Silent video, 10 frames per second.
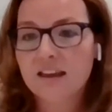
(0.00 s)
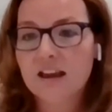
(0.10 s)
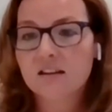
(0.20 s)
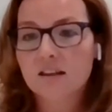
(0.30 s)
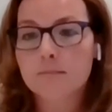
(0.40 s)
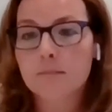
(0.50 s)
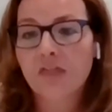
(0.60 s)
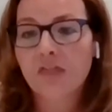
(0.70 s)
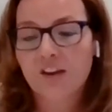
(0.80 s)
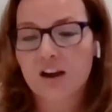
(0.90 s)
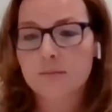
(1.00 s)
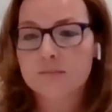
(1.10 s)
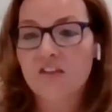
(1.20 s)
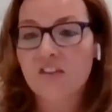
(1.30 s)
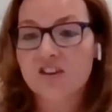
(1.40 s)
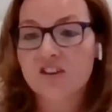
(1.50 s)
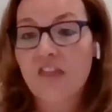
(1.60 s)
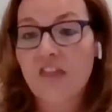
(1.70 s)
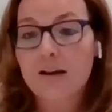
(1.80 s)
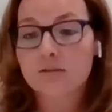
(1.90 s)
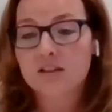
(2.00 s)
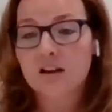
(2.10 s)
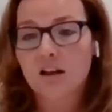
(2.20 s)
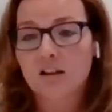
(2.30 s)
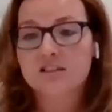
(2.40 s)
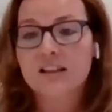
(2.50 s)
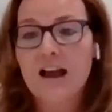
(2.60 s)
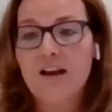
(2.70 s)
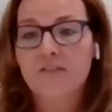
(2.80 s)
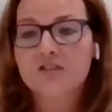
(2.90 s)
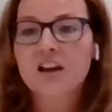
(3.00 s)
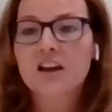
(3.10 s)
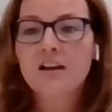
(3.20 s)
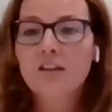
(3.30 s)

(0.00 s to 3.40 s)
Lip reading: and say the end of the month comes and there's $1,000 left,